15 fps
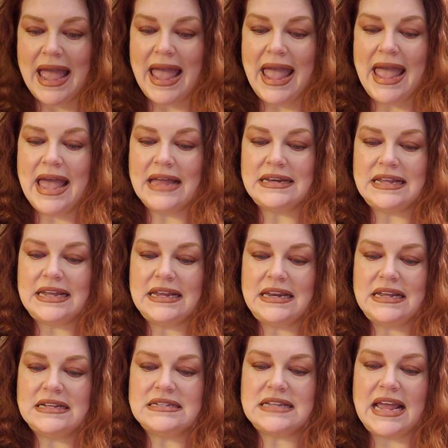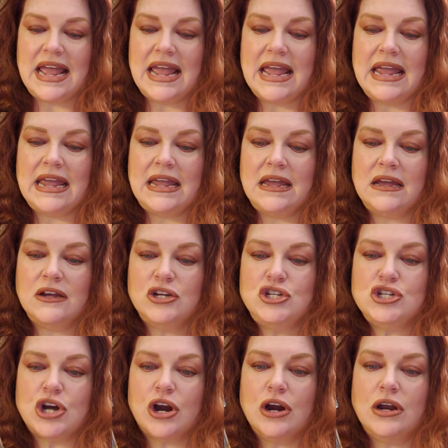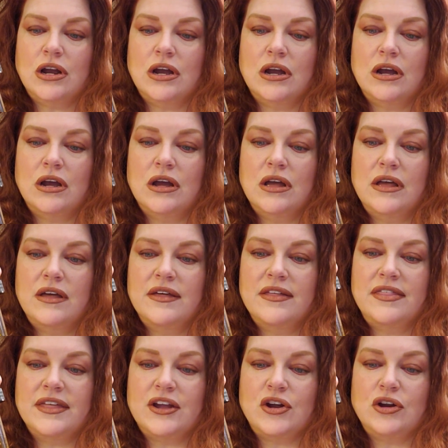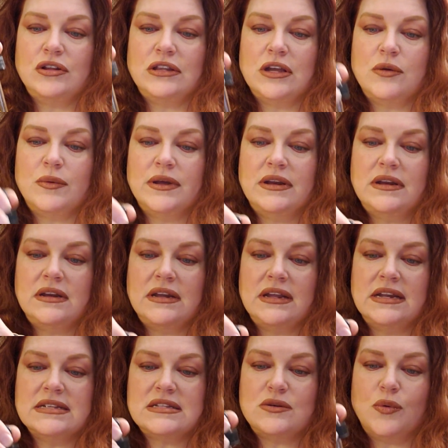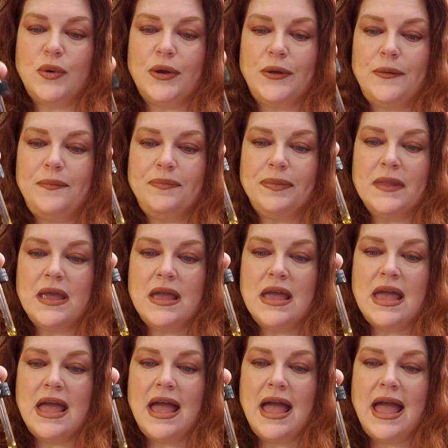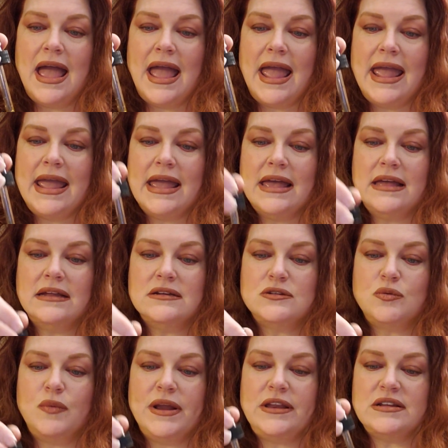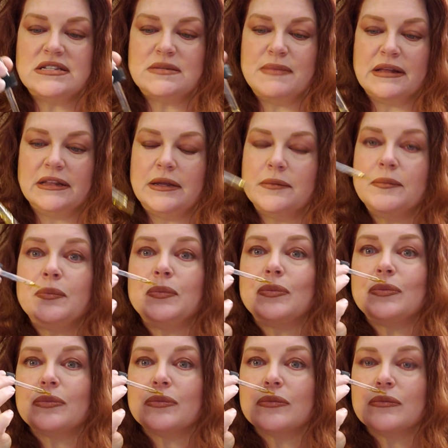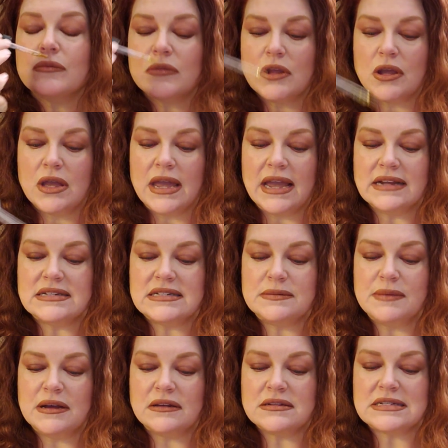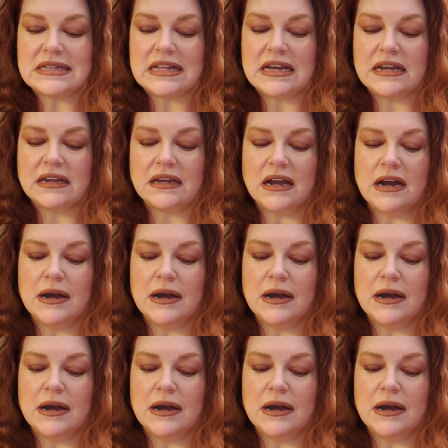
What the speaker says: And it is a dark, thicker liquid. It is an oil. And when you smell it, it smells like,